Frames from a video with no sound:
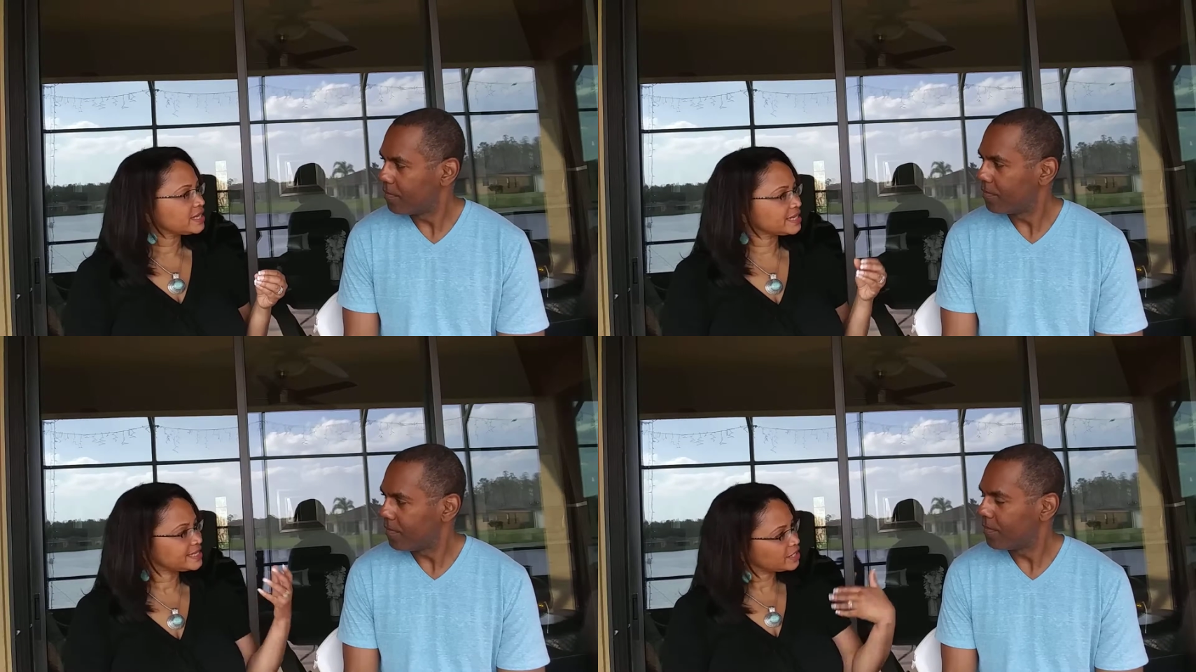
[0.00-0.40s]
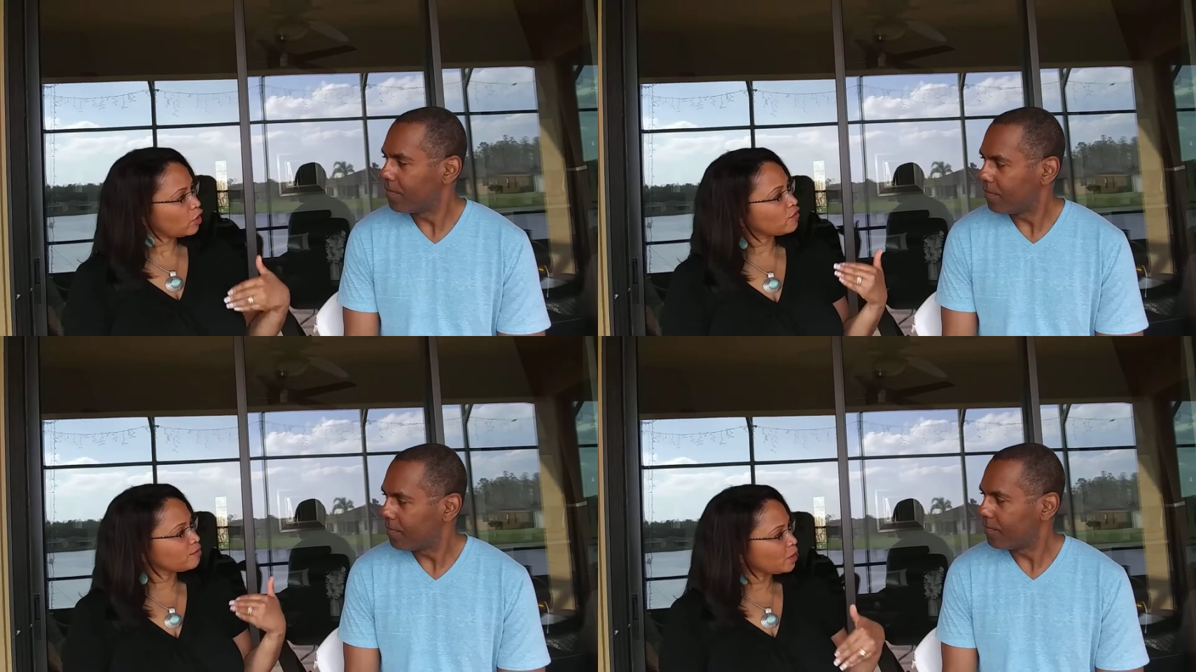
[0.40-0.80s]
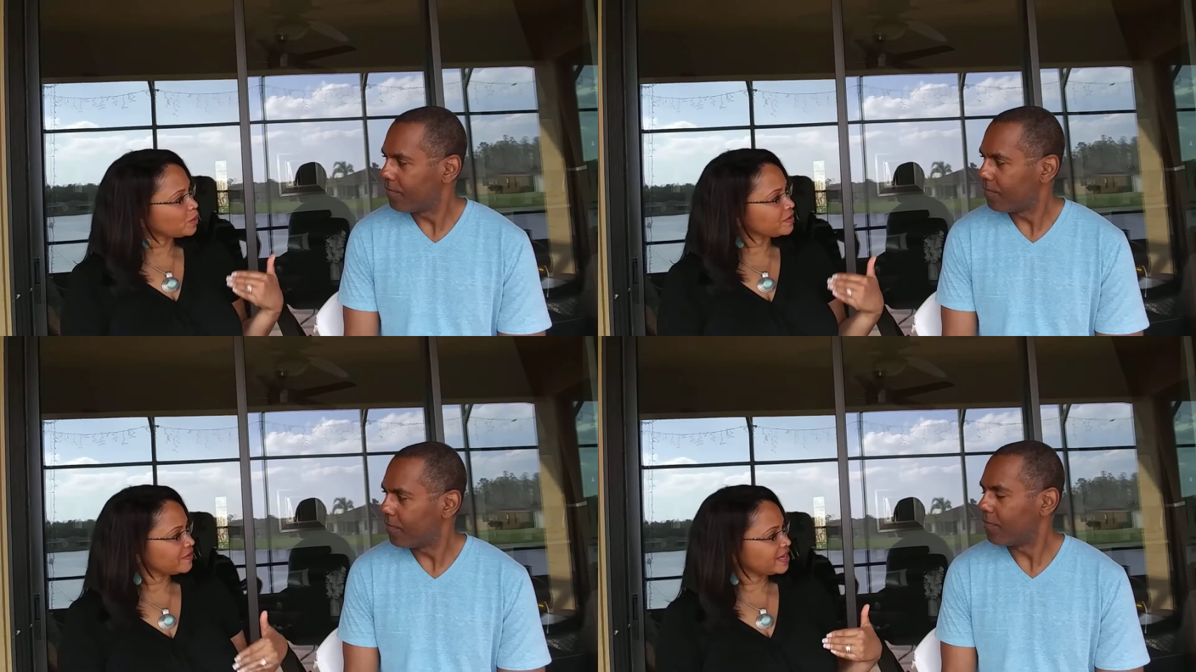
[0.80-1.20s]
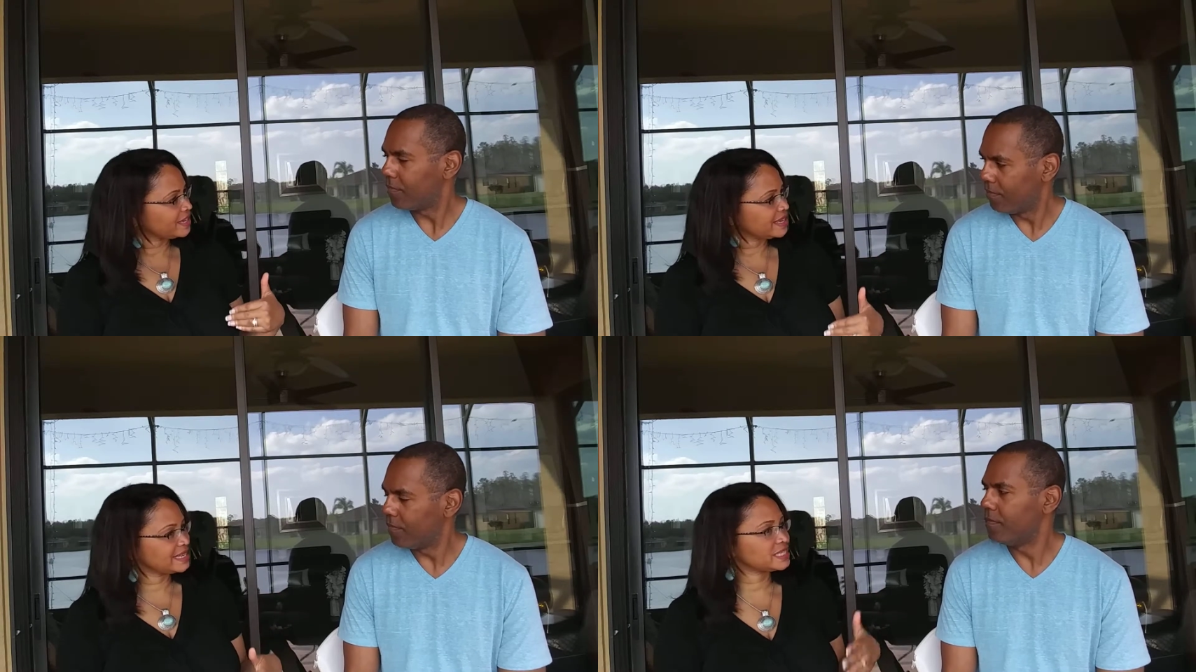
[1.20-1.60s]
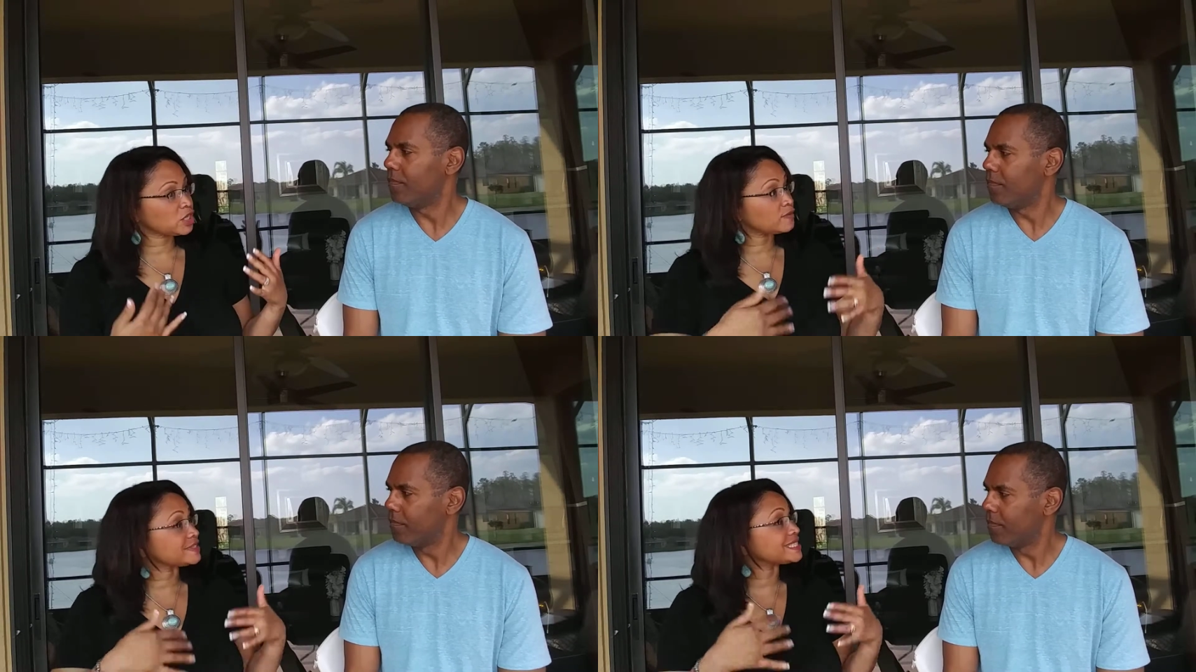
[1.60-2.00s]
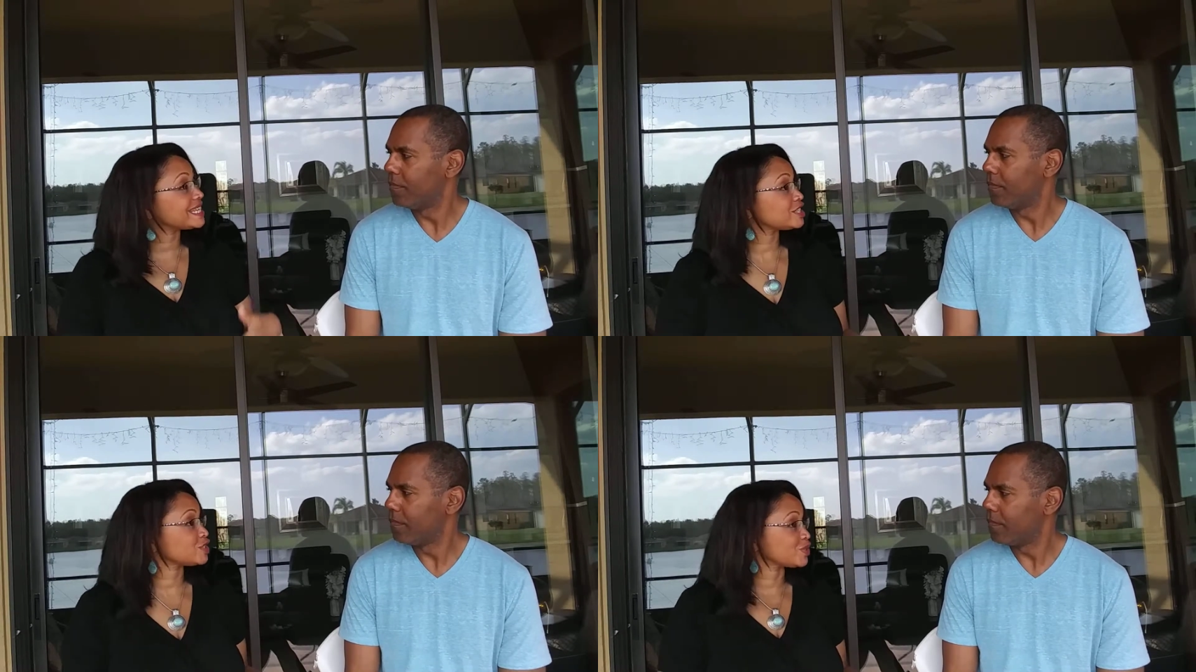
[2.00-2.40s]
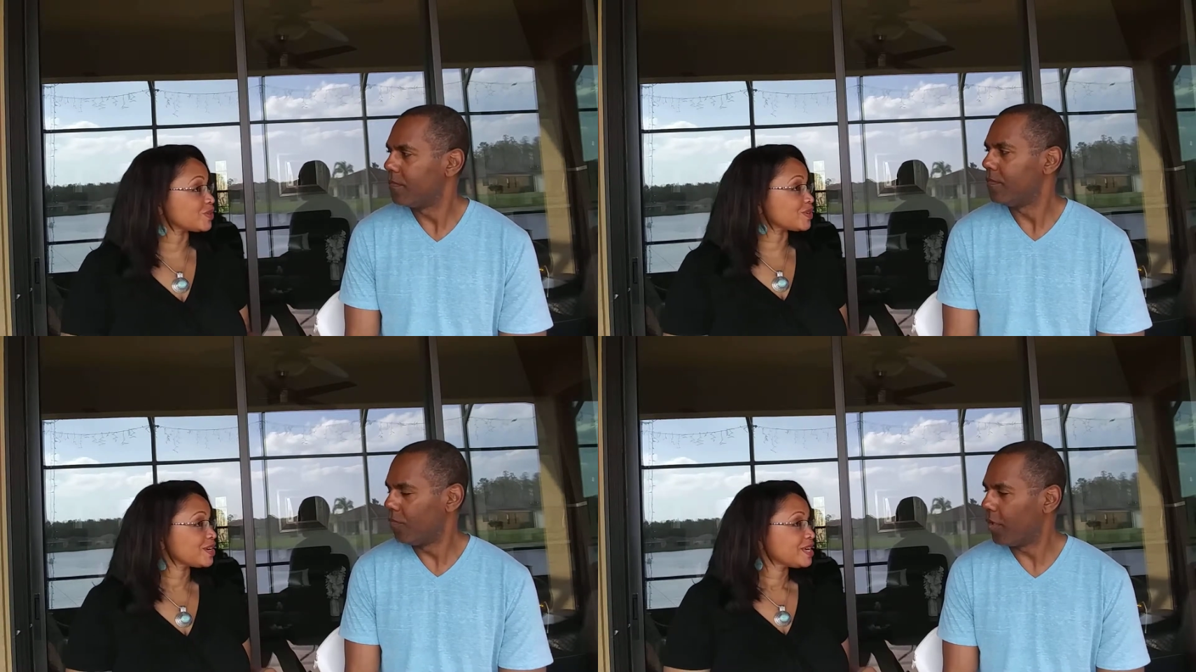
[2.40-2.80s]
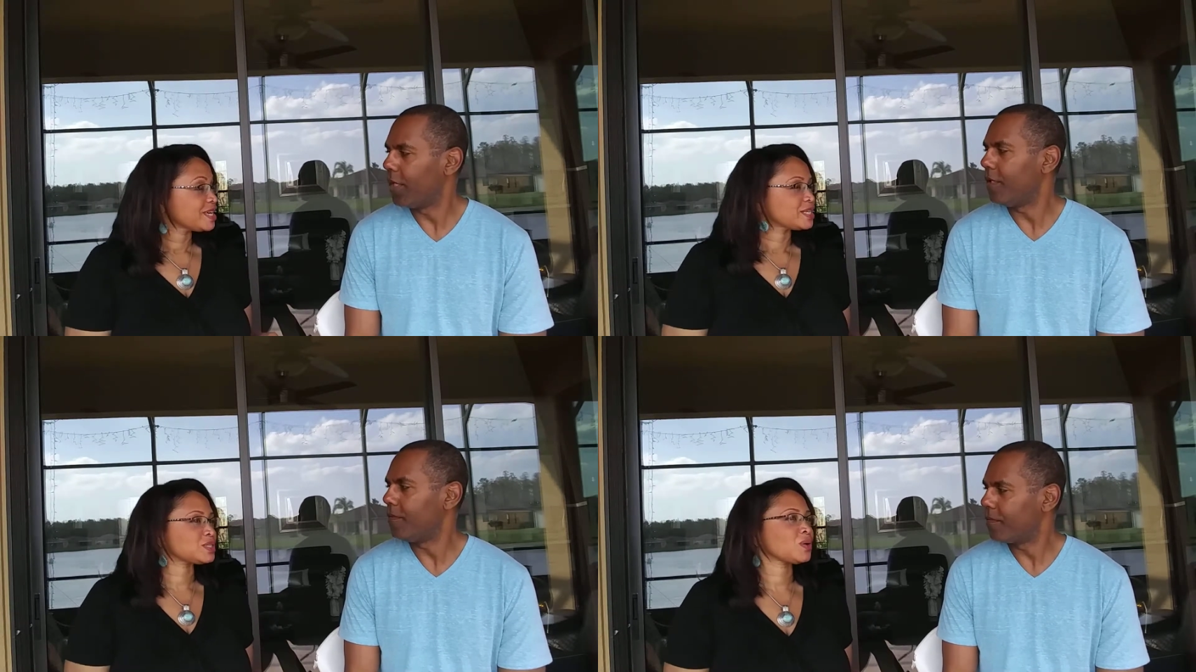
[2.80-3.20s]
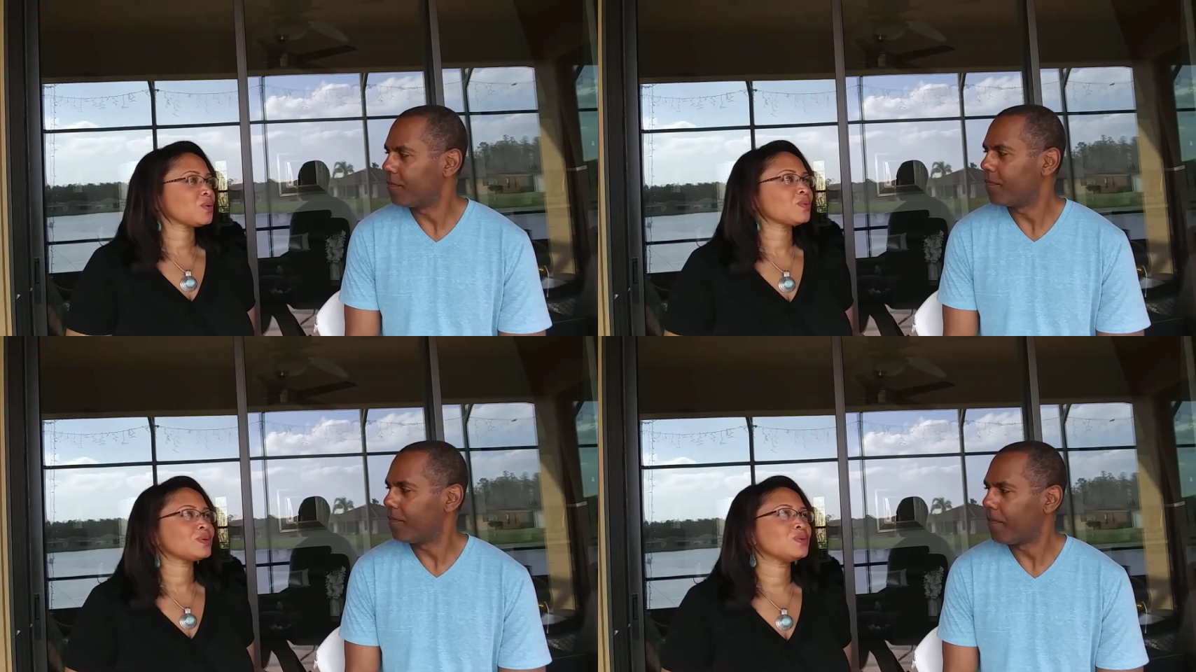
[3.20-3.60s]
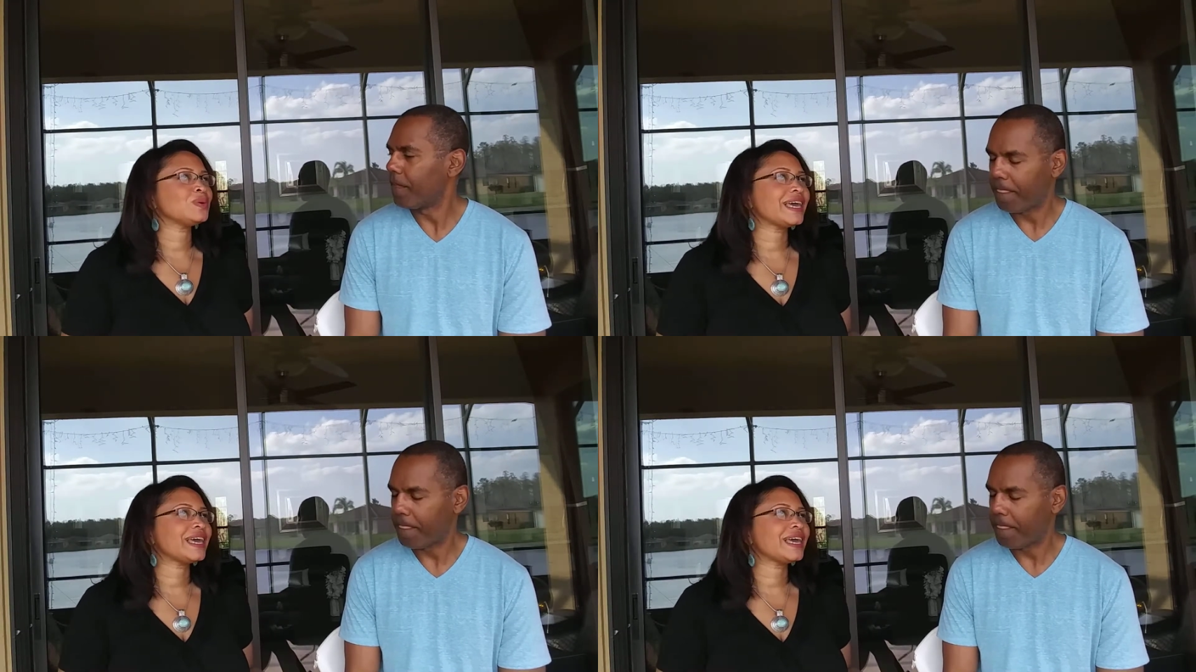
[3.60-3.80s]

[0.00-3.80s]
Speaker 1: it's self motivated, mm-hmm. it's self centered. Right. So you